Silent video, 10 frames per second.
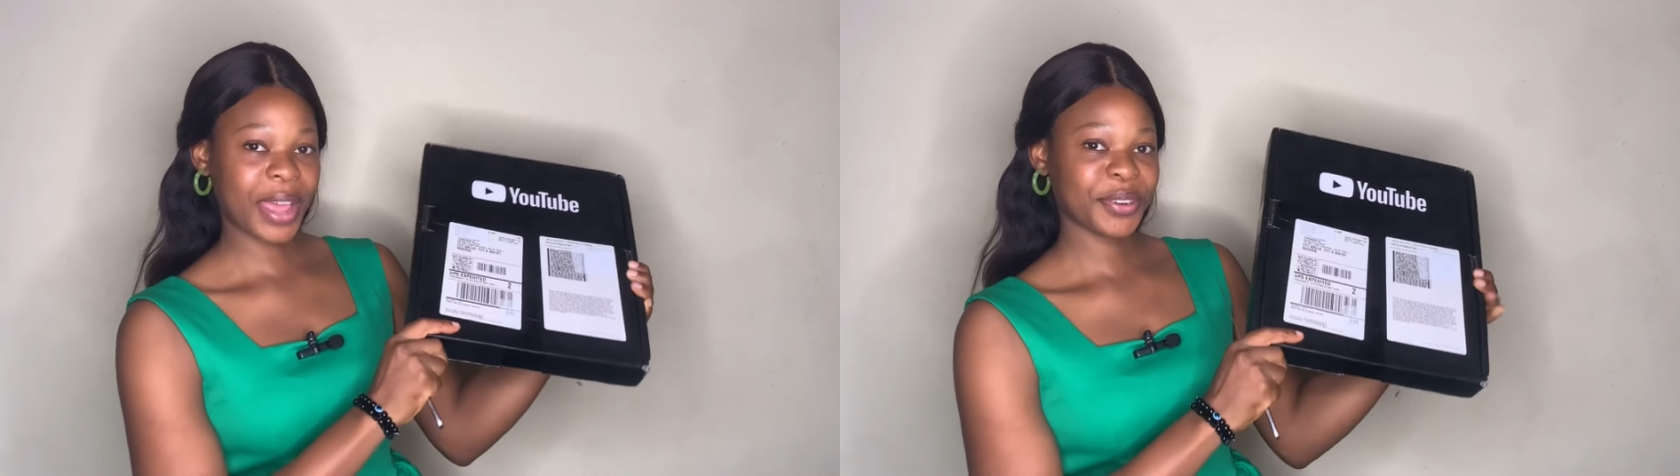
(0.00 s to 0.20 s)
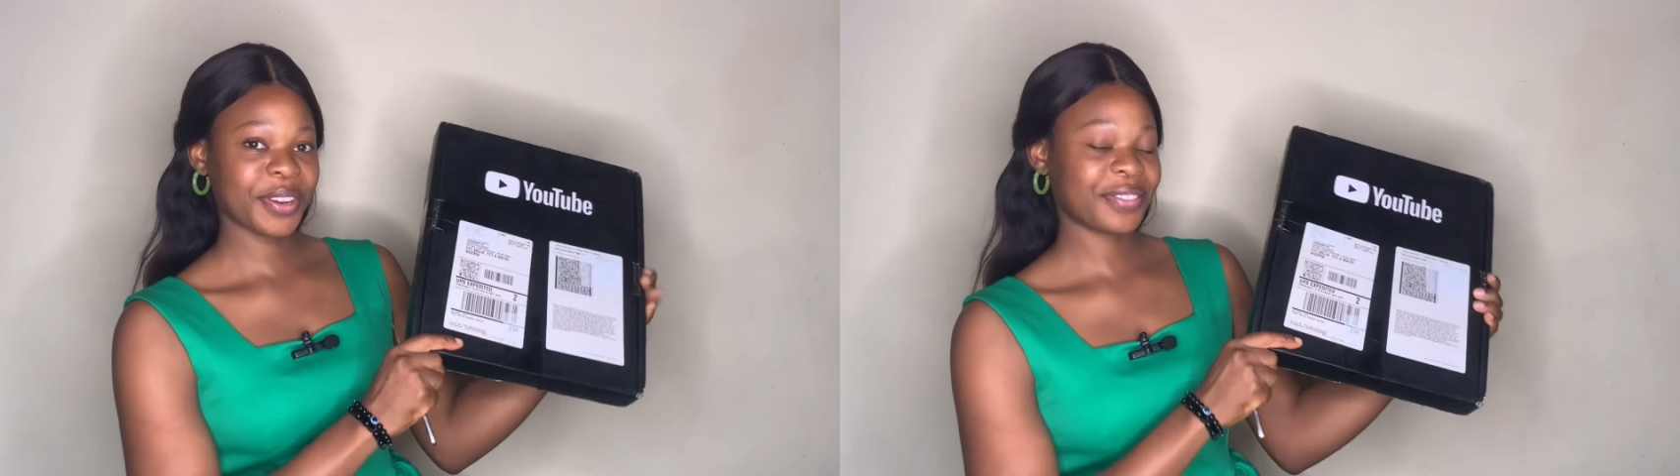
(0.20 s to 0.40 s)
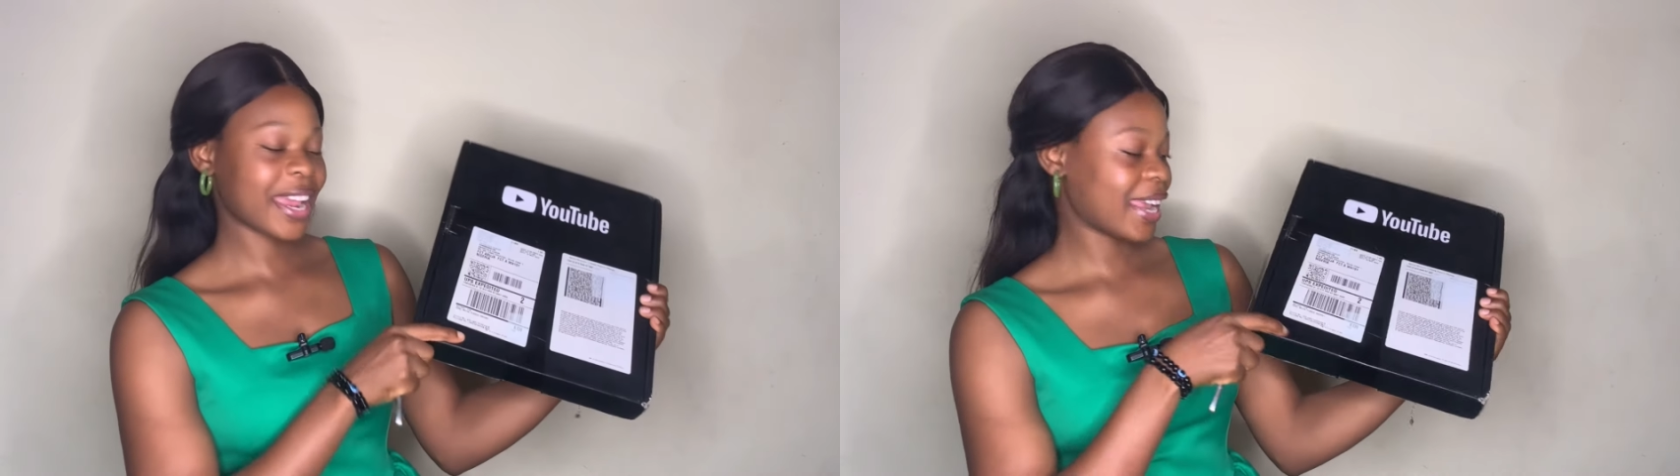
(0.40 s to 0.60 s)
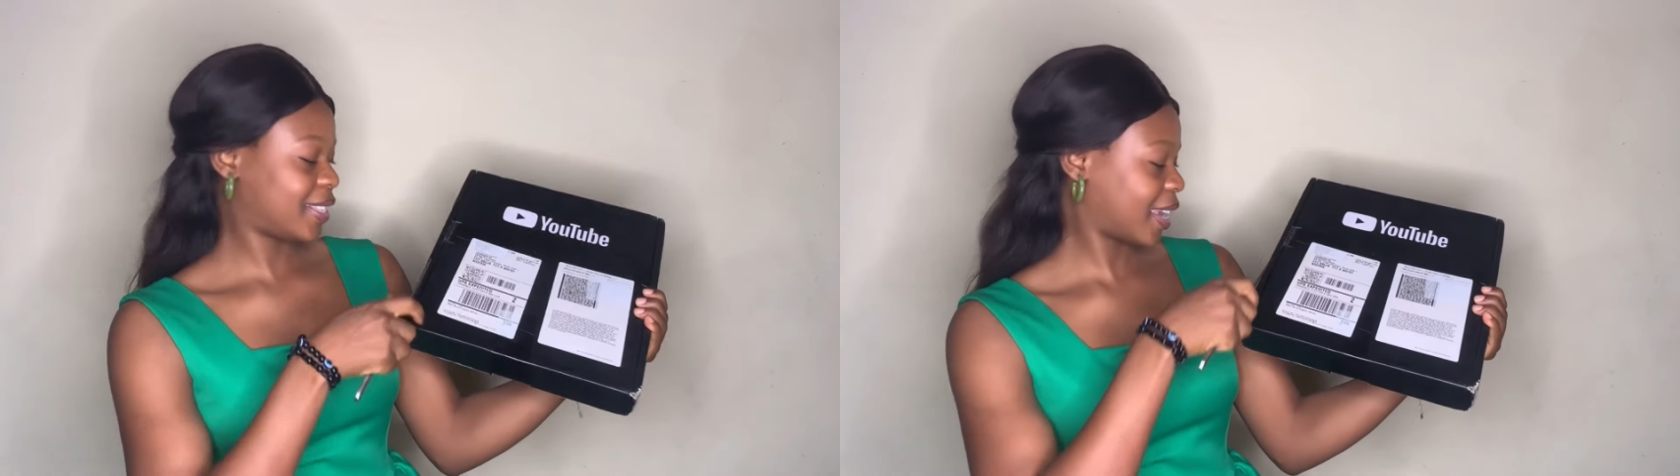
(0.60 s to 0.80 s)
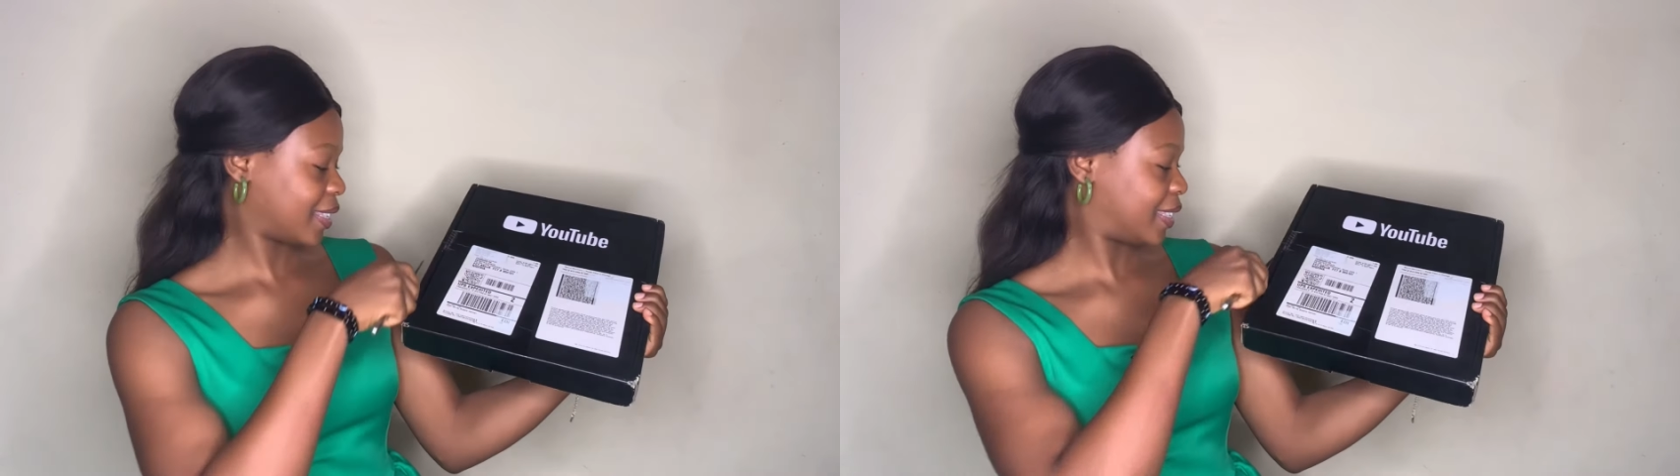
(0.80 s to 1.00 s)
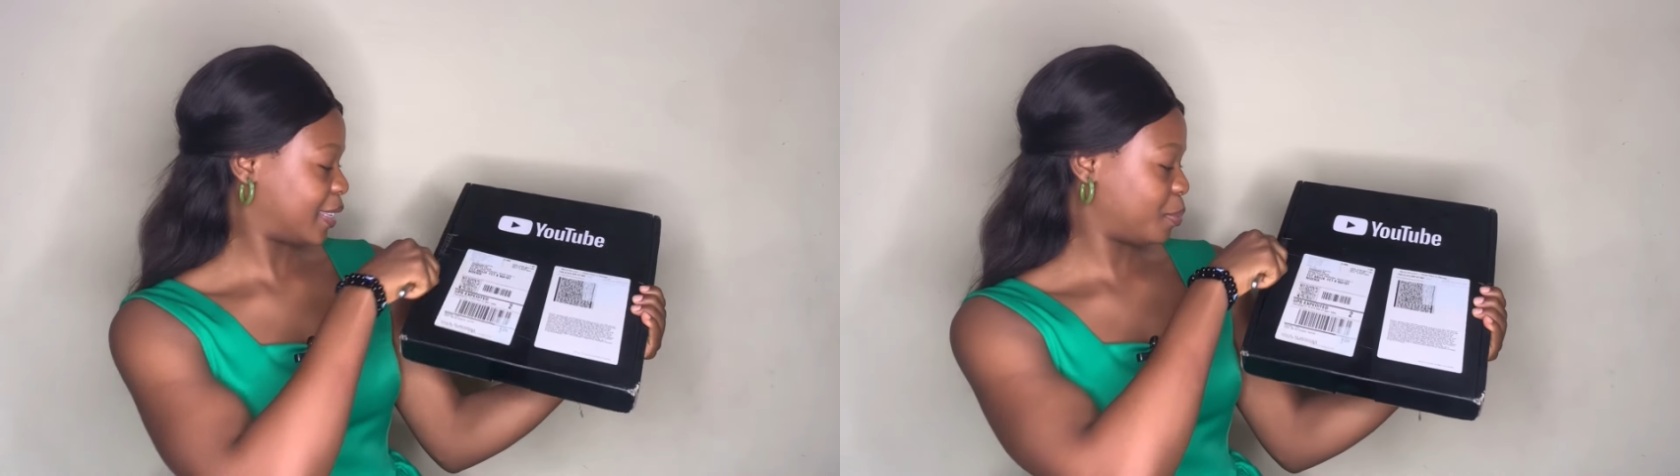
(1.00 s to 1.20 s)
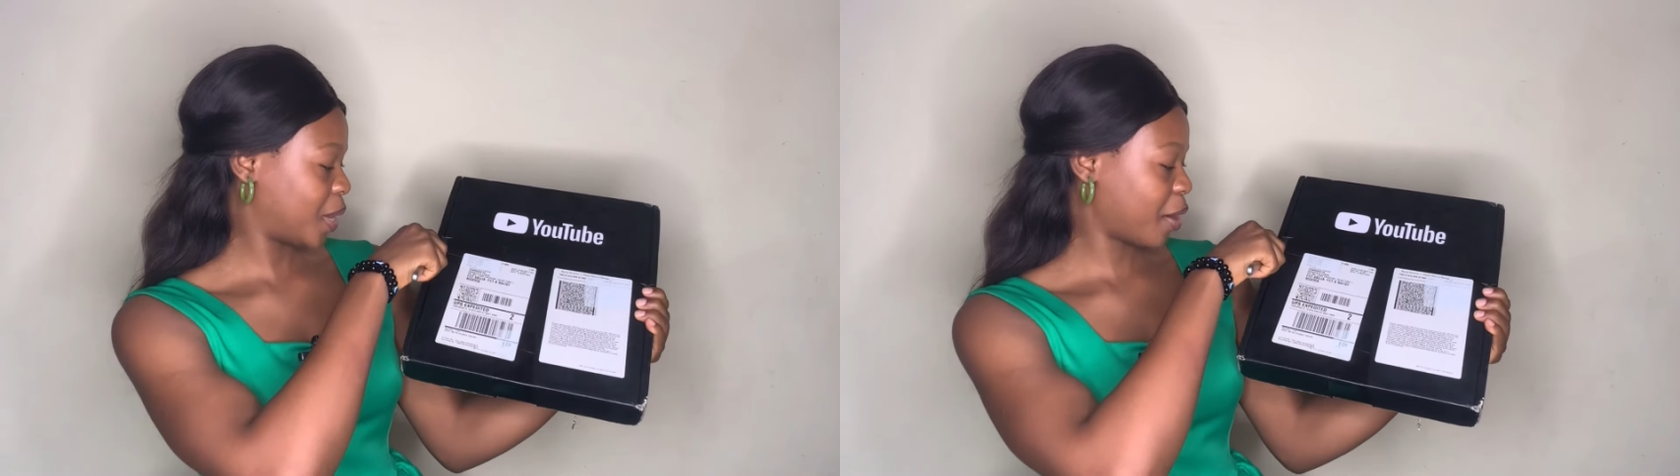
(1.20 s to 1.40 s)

I don't know if you guys can see me.